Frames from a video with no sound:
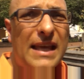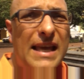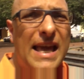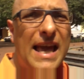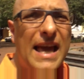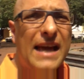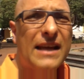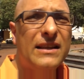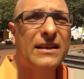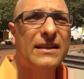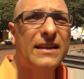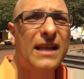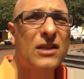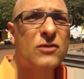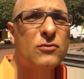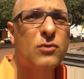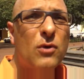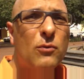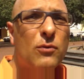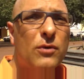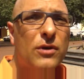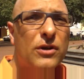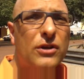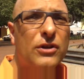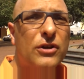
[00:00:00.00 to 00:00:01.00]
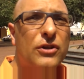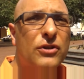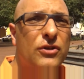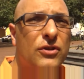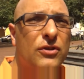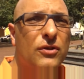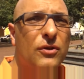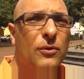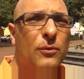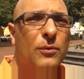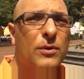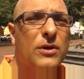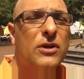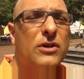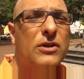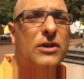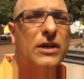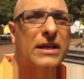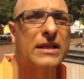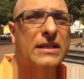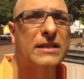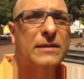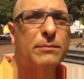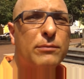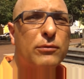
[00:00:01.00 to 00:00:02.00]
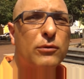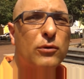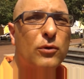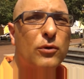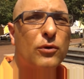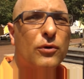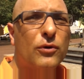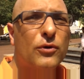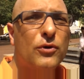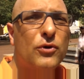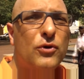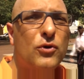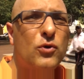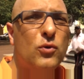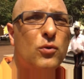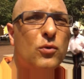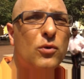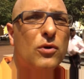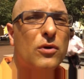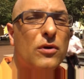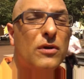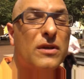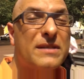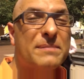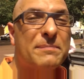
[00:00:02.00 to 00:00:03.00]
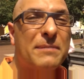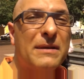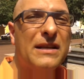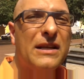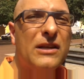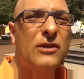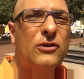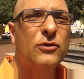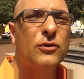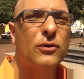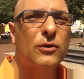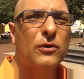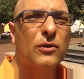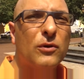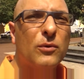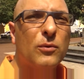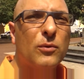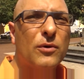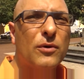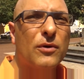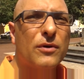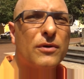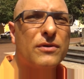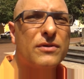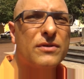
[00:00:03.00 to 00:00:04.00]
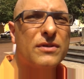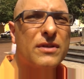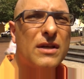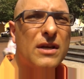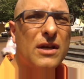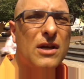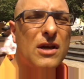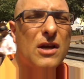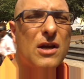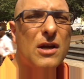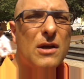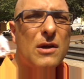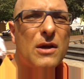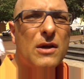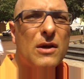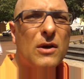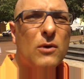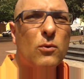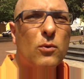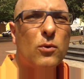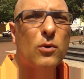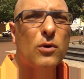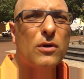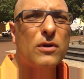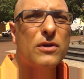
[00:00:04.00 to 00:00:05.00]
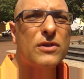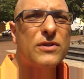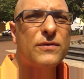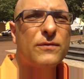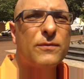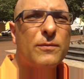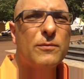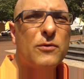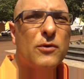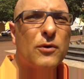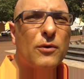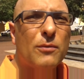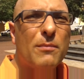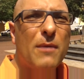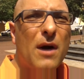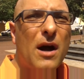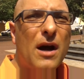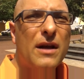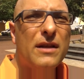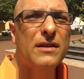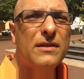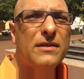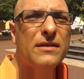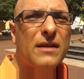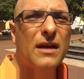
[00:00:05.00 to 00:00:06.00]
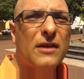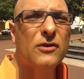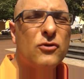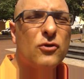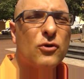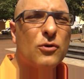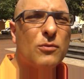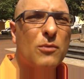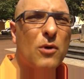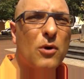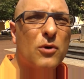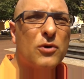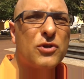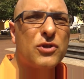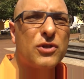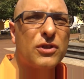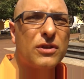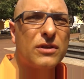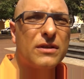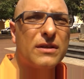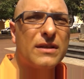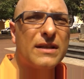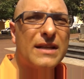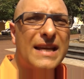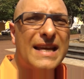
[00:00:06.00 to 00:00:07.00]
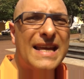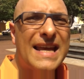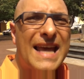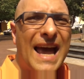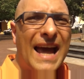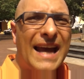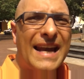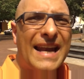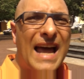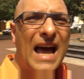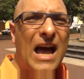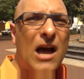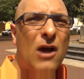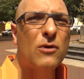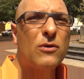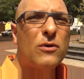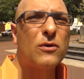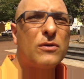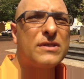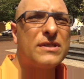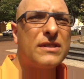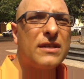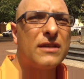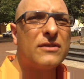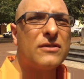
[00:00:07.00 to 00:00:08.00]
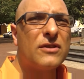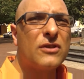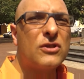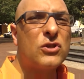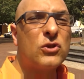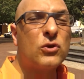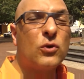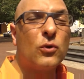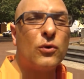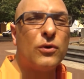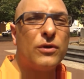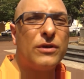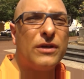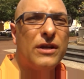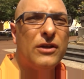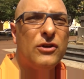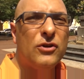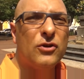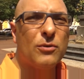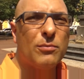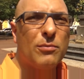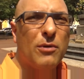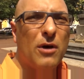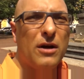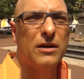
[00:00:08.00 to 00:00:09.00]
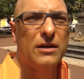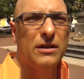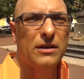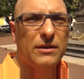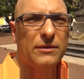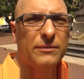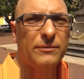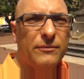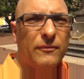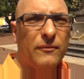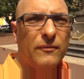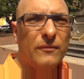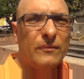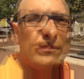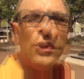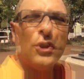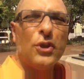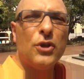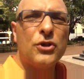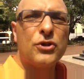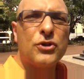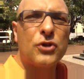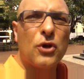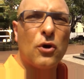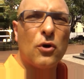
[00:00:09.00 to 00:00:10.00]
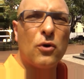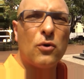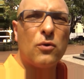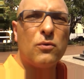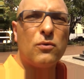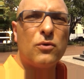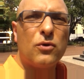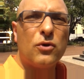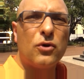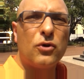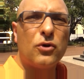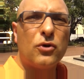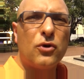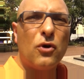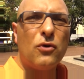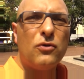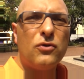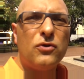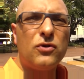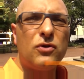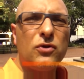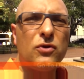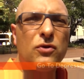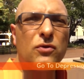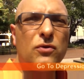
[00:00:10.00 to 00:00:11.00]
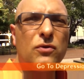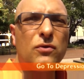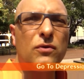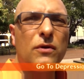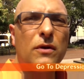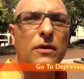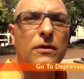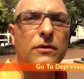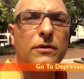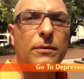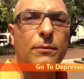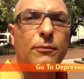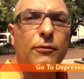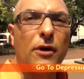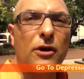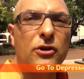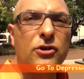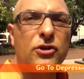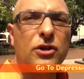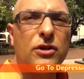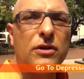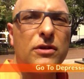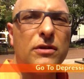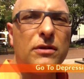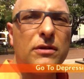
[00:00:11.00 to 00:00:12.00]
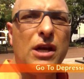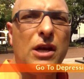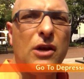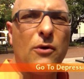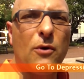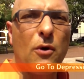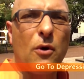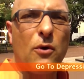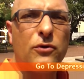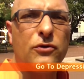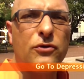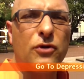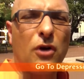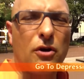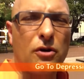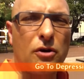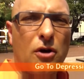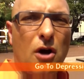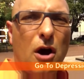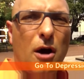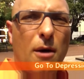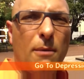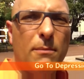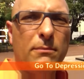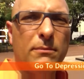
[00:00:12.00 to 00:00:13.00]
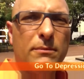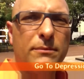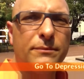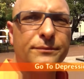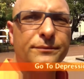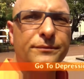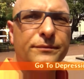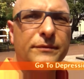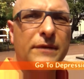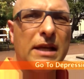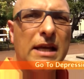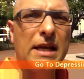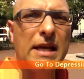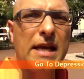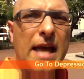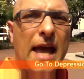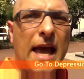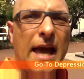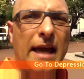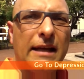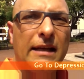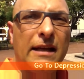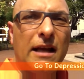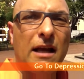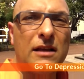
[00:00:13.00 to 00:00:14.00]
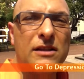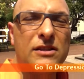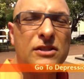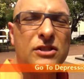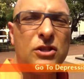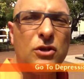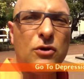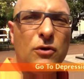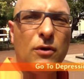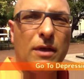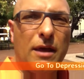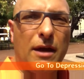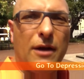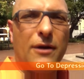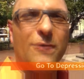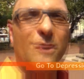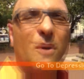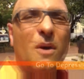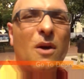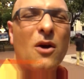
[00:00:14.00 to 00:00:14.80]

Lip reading: And that's what we're going to do. We're going to explore new worlds, but internal worlds. Worlds from your mind and your emotion, and how those things are stored in your body. So go to DepressionHero.com and I'll see you there.